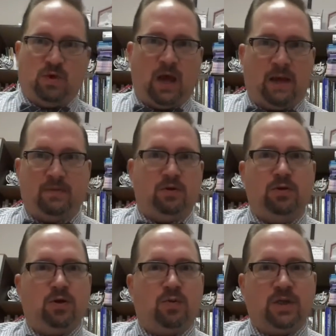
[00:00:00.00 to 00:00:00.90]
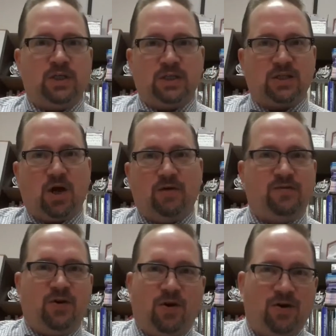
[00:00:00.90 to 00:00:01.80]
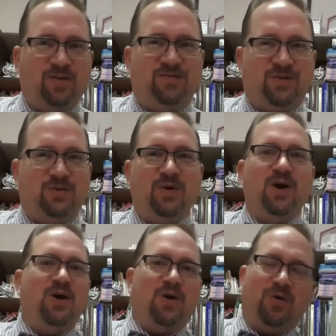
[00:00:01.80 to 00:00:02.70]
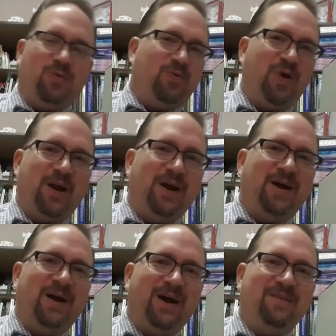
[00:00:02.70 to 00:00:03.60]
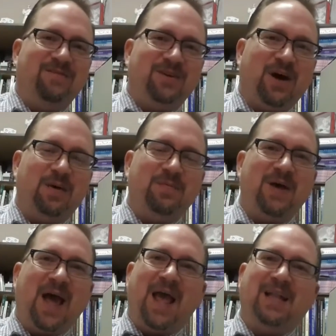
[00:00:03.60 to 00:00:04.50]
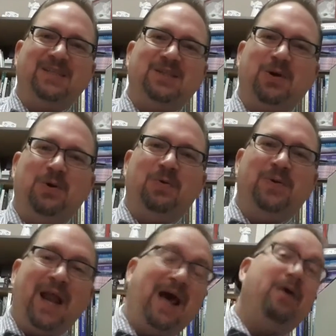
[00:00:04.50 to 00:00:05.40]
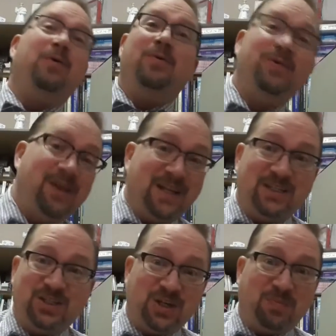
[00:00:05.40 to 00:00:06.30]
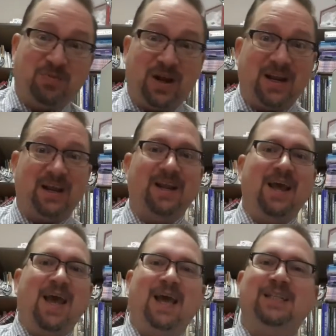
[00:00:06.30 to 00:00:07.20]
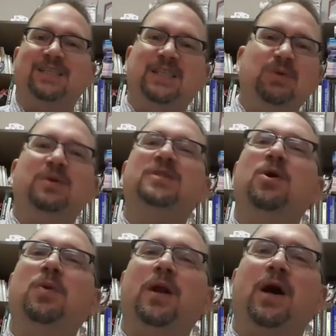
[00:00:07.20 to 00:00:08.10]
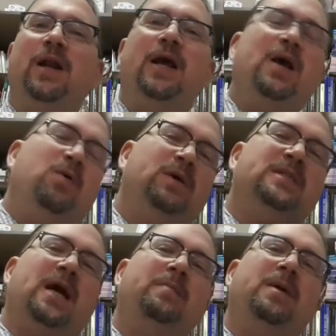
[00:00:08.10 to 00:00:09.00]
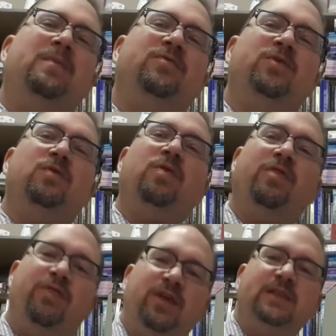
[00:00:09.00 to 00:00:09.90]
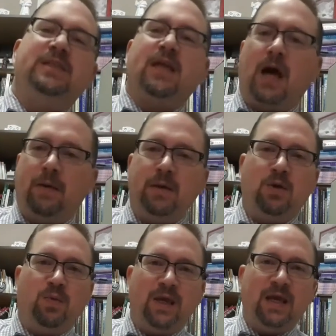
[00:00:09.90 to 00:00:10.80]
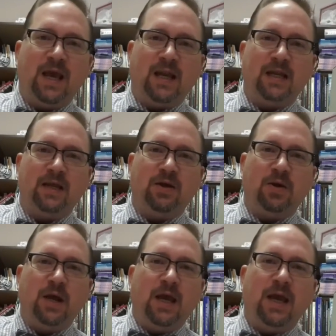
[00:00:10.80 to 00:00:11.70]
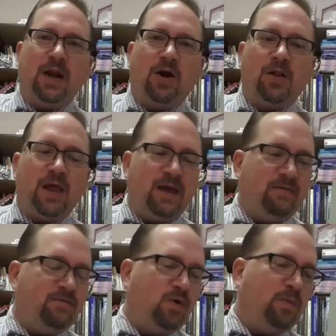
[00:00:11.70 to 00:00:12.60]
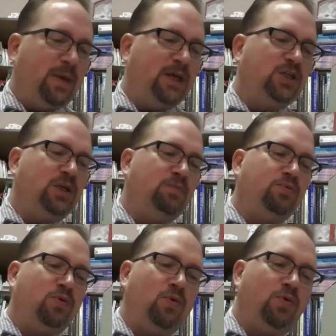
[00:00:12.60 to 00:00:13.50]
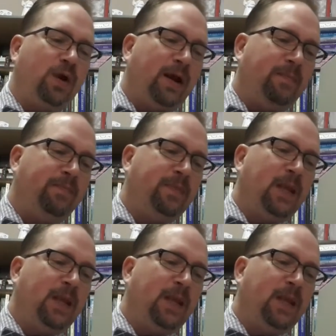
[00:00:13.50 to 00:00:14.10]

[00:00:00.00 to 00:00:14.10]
Happy New Year wishes off to all of you right out of the top. And so now let's jump right in and see what's going on, what's coming up for you this coming weekend here in our Lay Formation program.